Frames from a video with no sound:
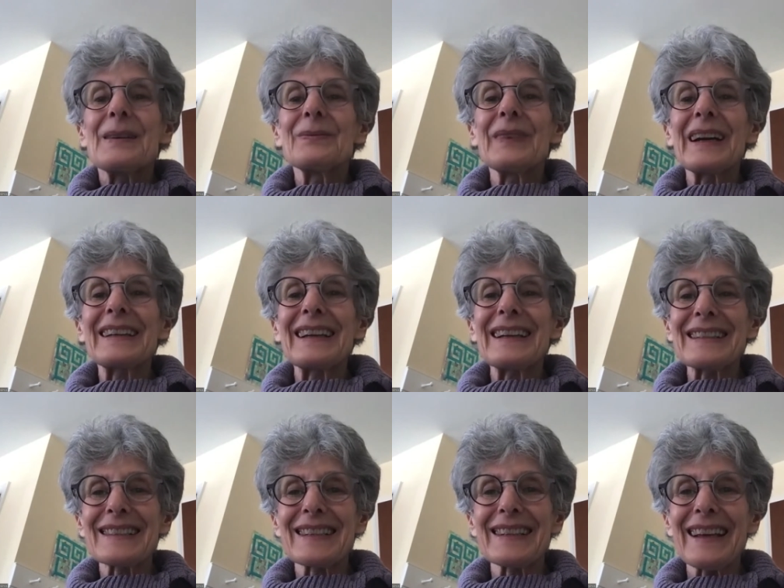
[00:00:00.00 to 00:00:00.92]
My
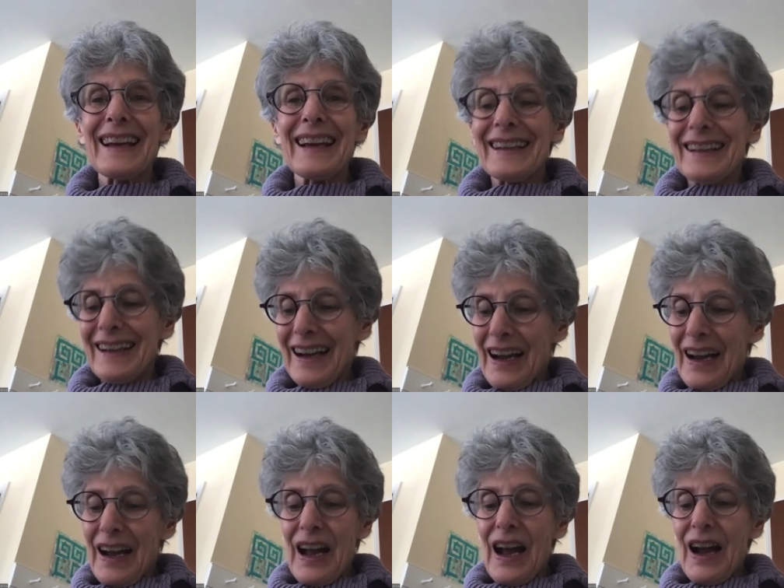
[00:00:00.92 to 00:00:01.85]
guests today
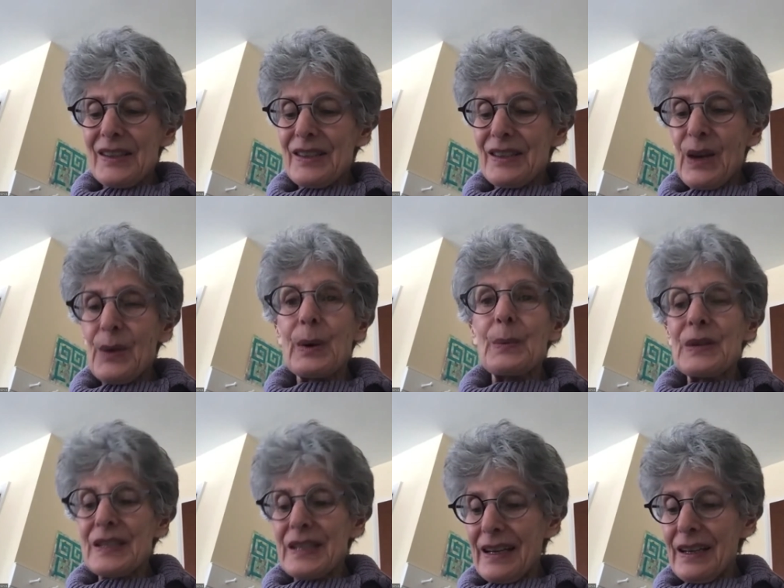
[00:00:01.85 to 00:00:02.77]
are State
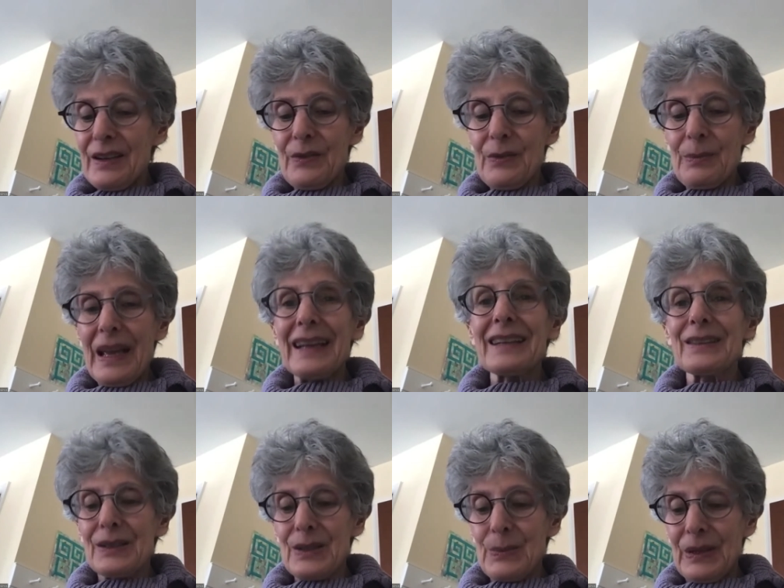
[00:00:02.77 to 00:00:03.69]
Representative Manny
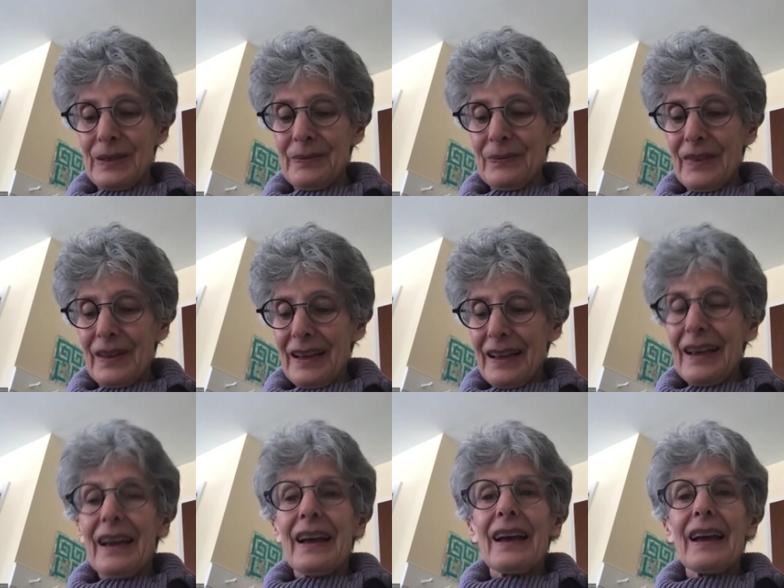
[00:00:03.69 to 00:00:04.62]
Guzman
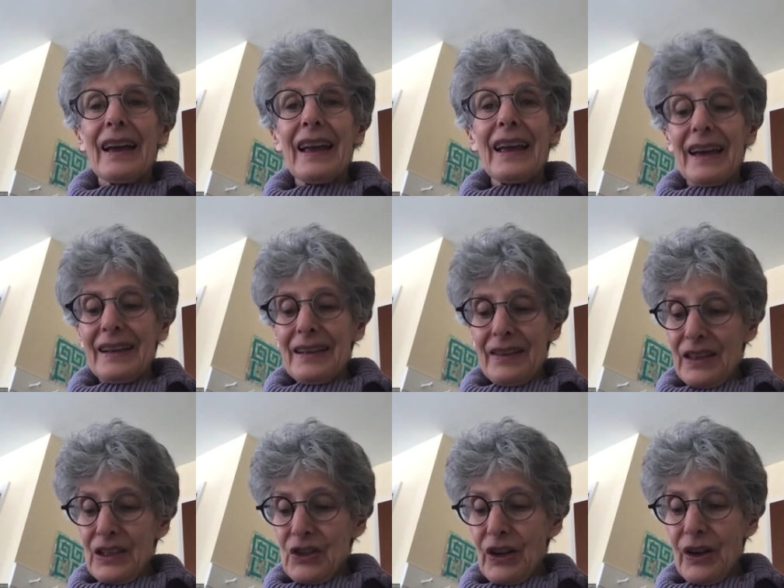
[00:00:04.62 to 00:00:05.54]
and
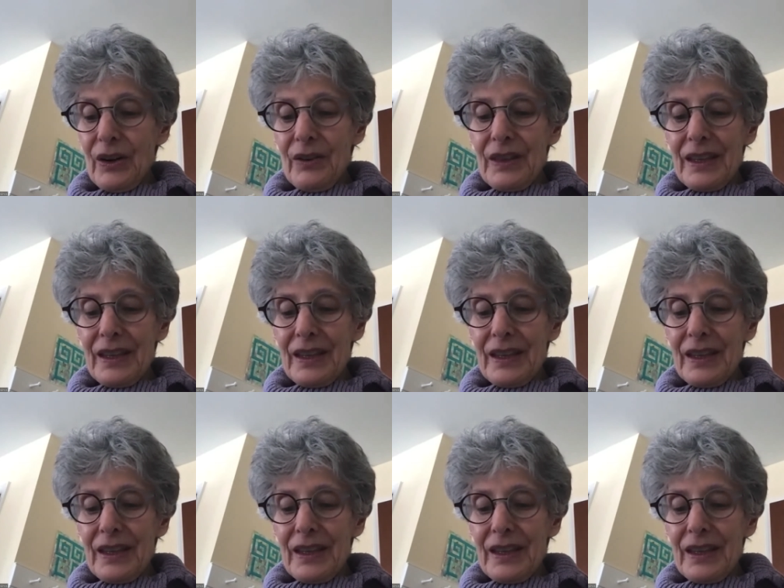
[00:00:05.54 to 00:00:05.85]
the chair of